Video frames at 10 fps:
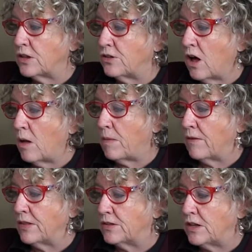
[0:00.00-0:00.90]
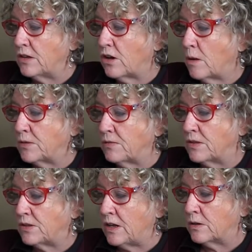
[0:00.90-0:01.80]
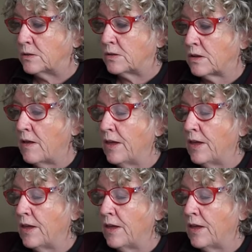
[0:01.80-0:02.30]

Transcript: tops of the cedars.